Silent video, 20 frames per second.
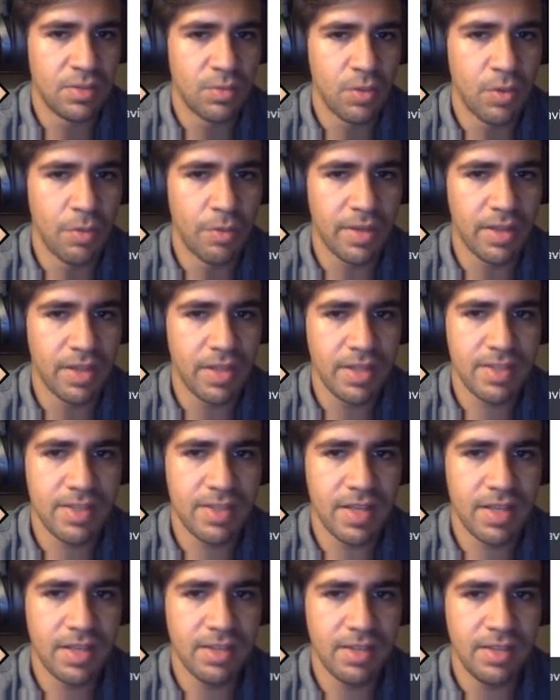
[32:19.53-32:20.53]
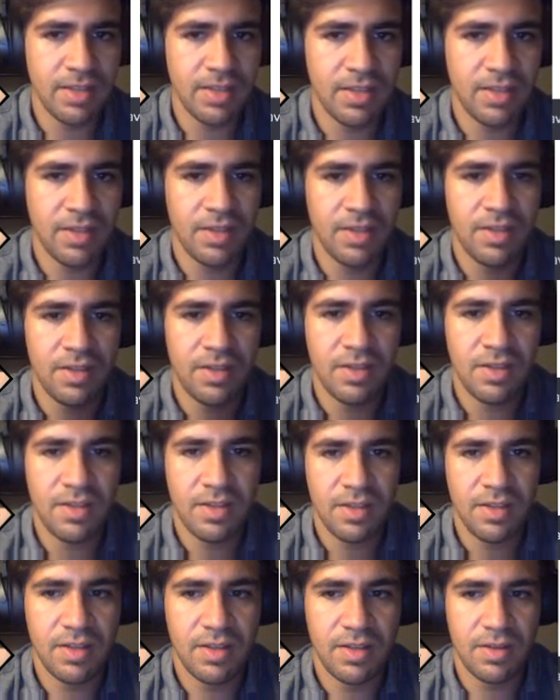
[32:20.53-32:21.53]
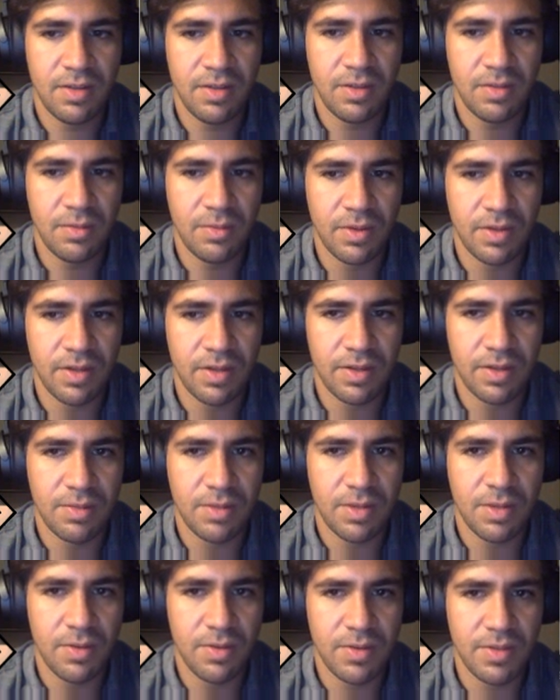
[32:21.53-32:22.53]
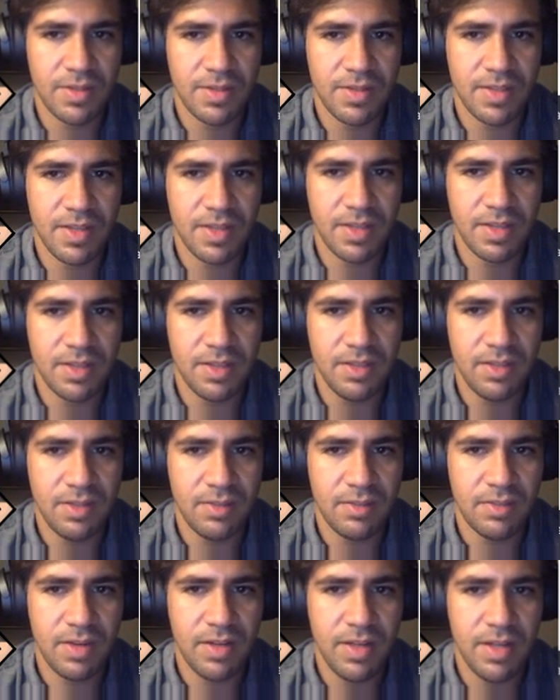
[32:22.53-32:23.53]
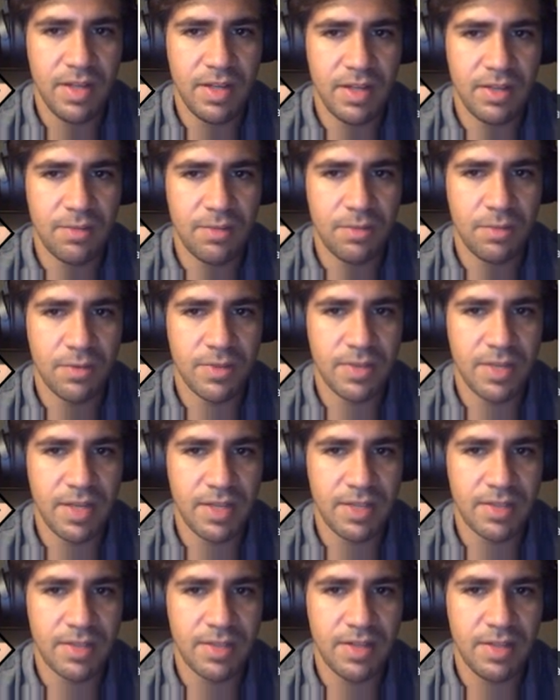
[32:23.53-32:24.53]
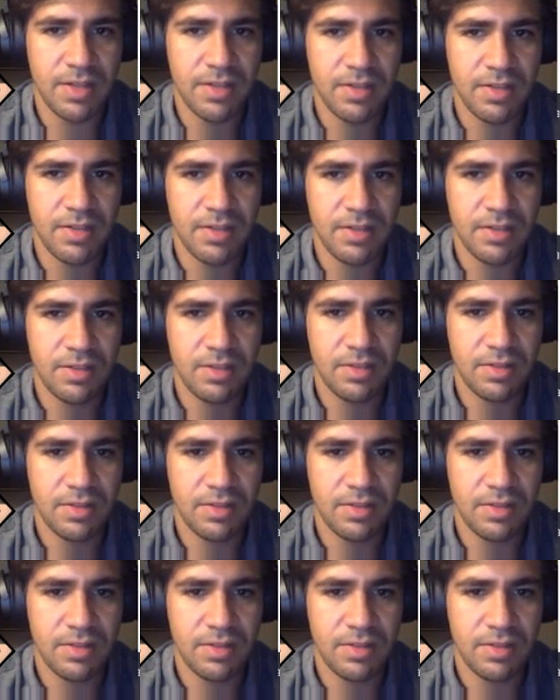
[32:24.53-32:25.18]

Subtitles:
when we click send, we're going to be going to sending, right? And then 4 seconds later.